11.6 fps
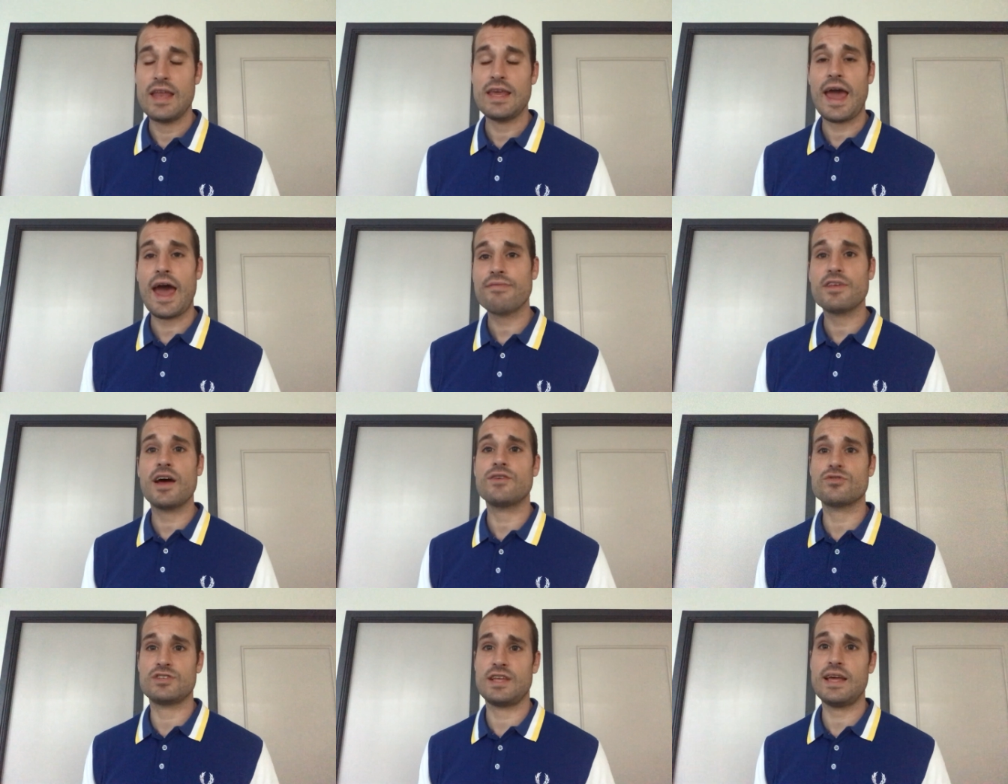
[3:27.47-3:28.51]
And you have to
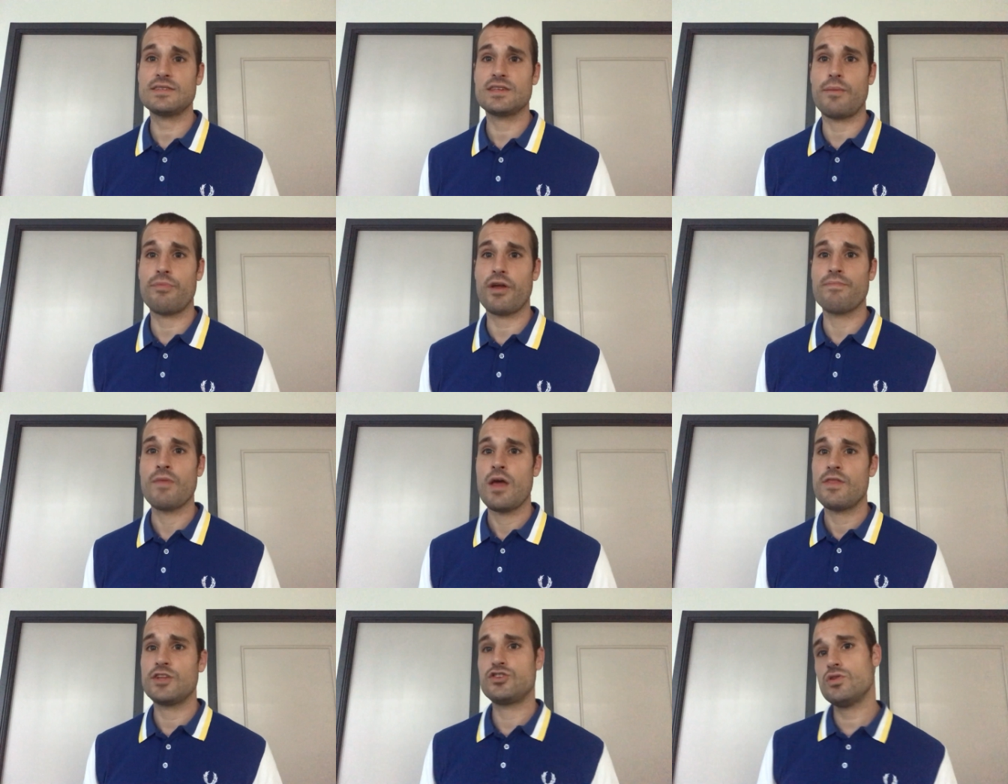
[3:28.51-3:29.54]
understand something
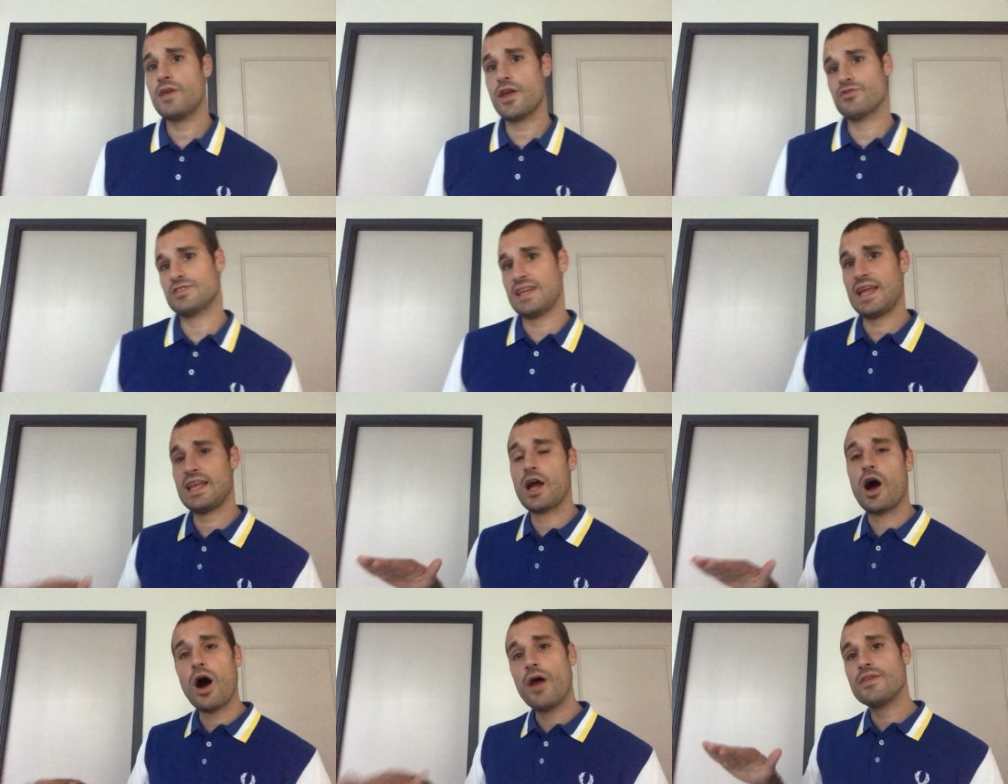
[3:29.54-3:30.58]
that you that are
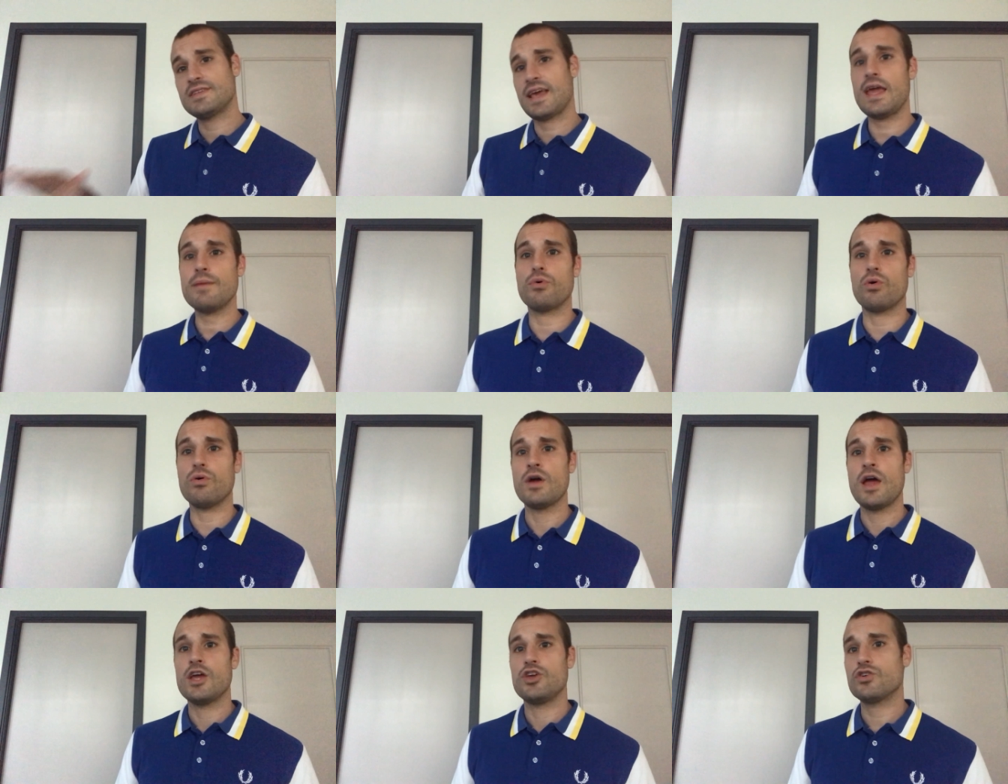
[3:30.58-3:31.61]
standing on the table,
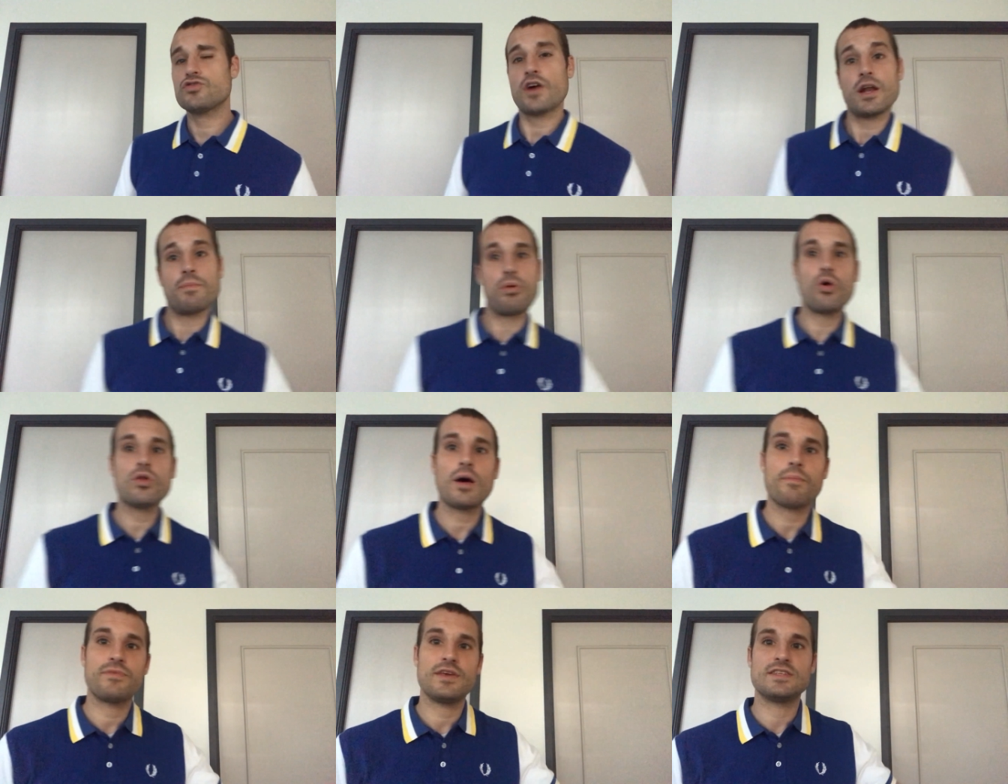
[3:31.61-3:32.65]
you're trying to pull
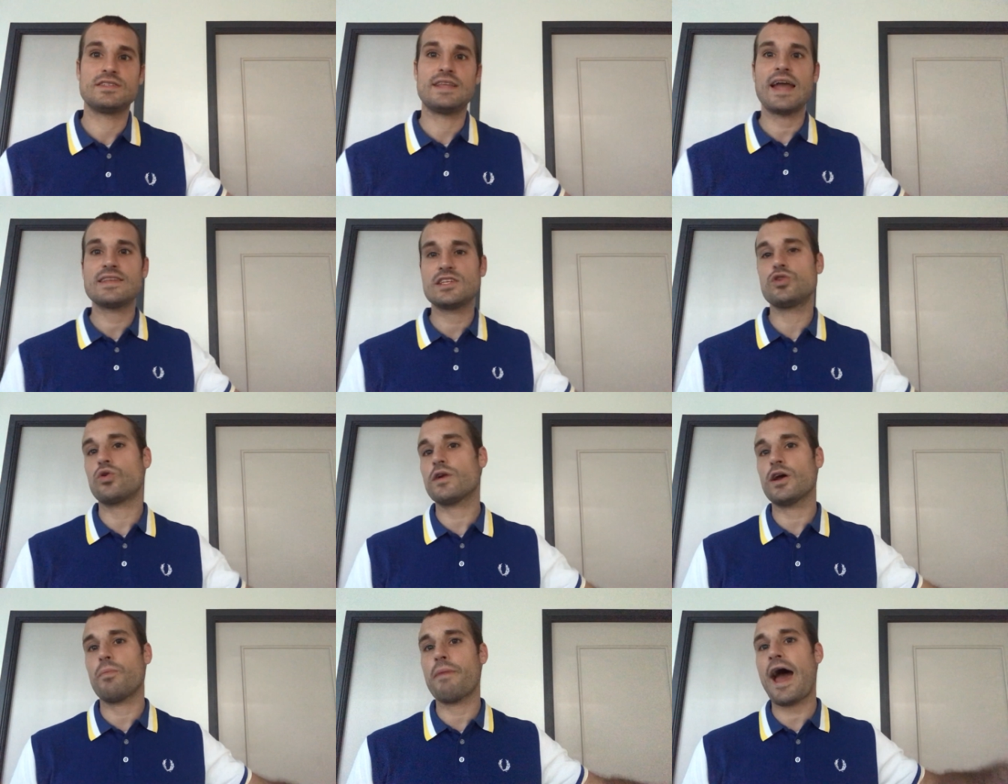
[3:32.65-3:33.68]
up these dead as a
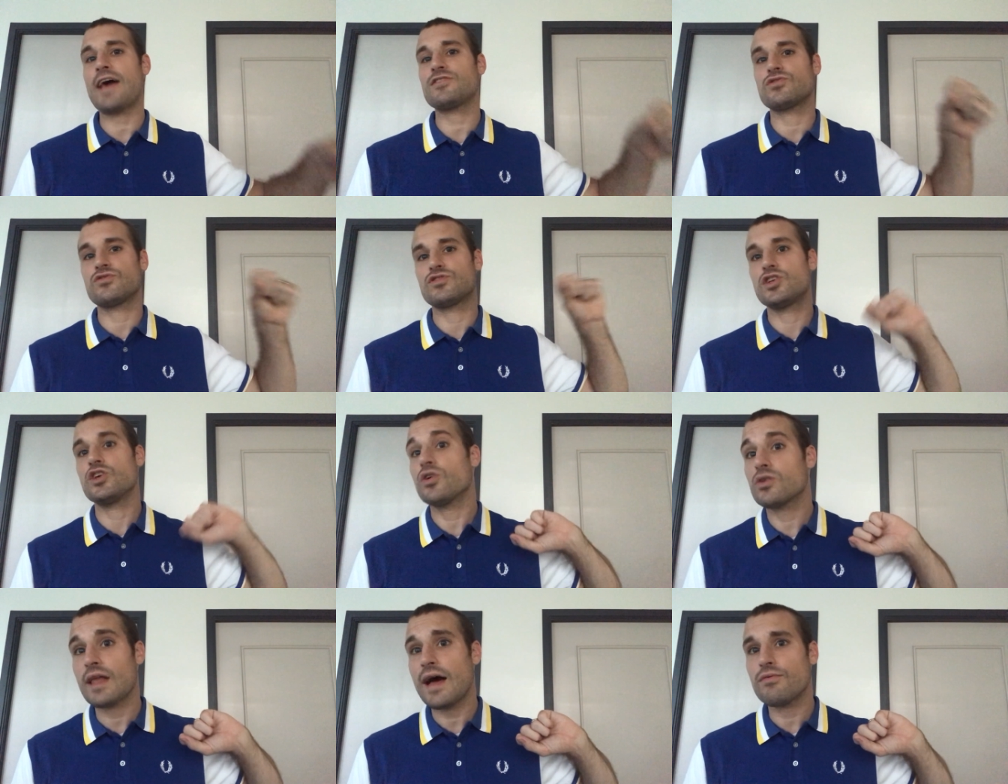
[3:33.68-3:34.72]
doornail pastors to
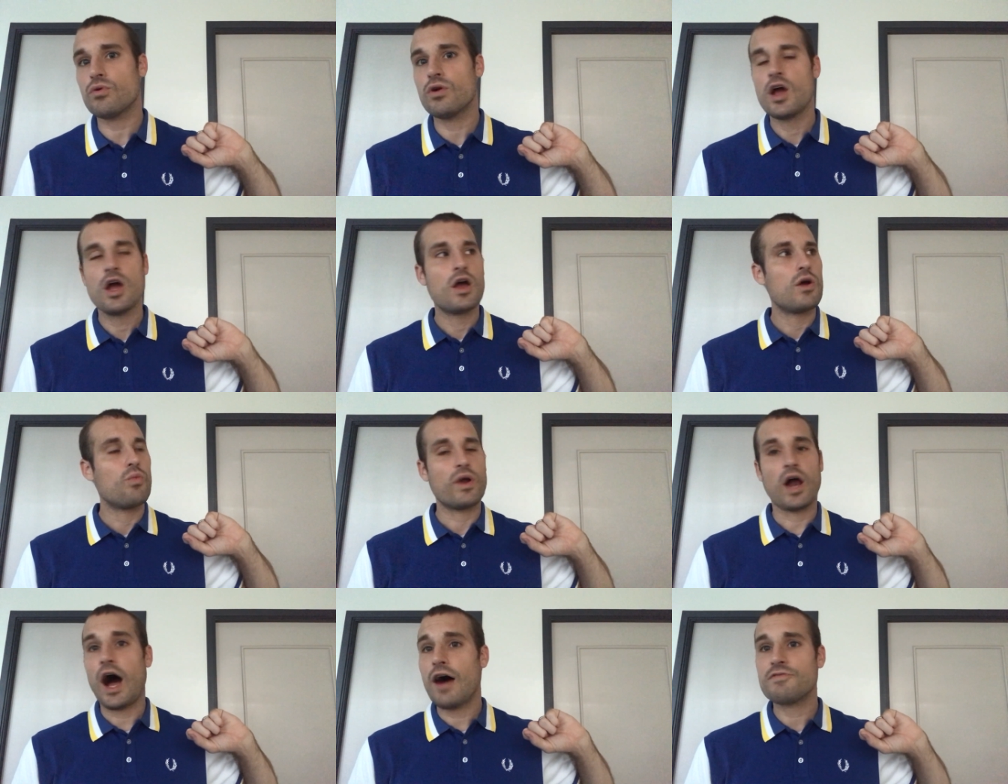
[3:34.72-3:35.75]
your level
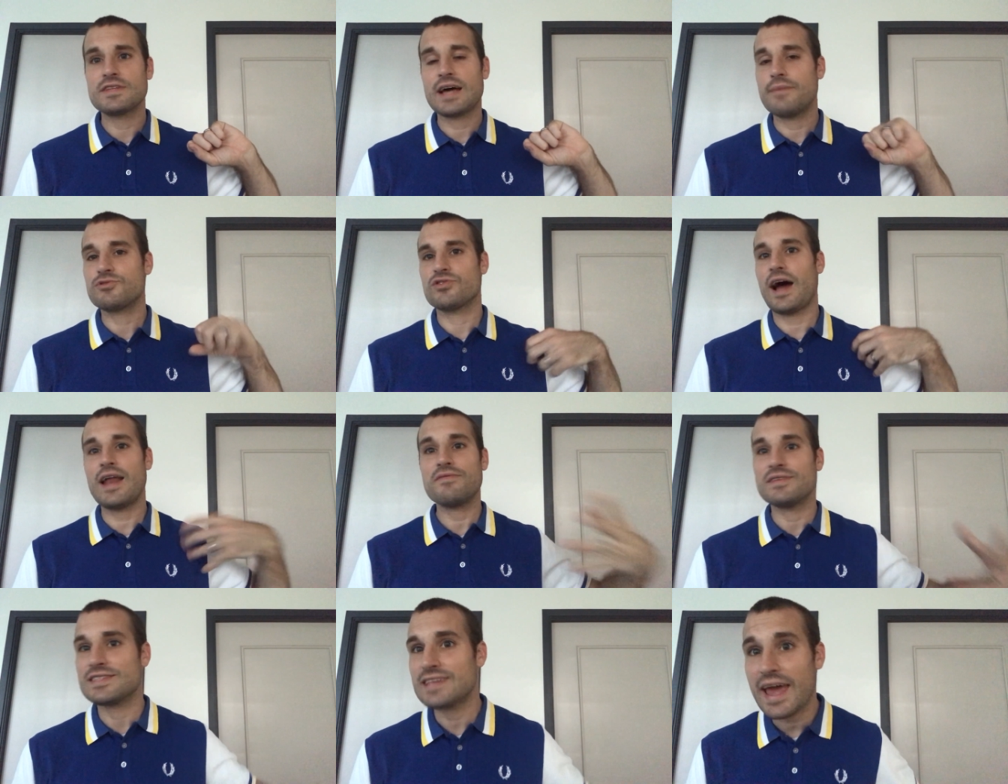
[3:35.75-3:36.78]
when oftentimes you're not
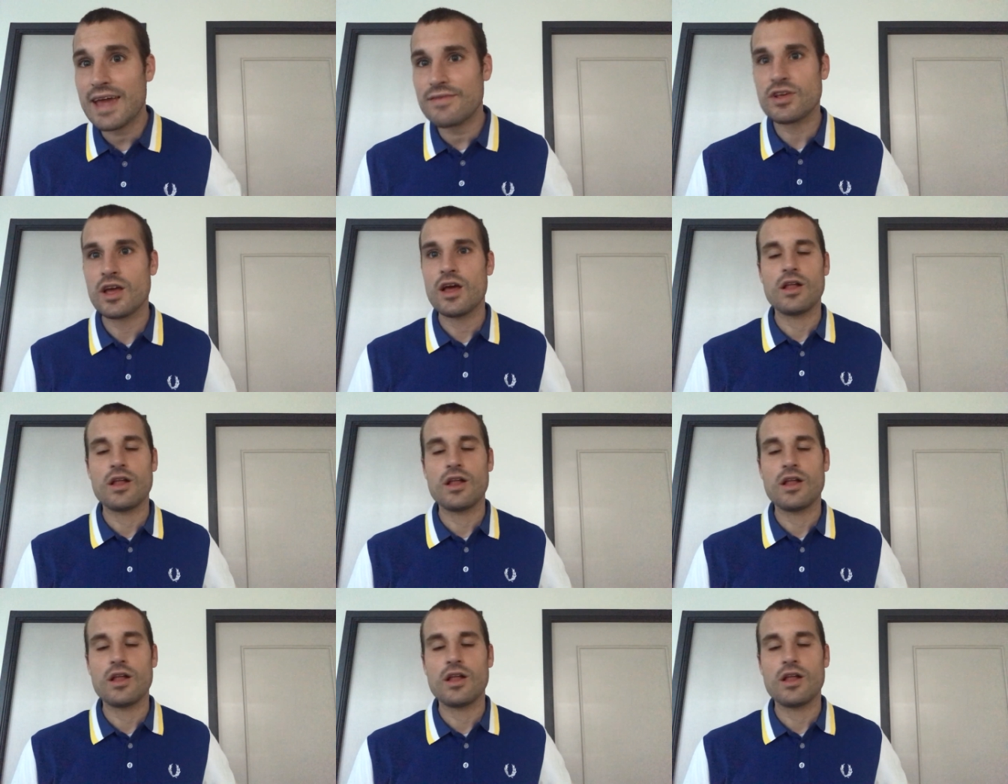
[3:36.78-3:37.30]
even saved.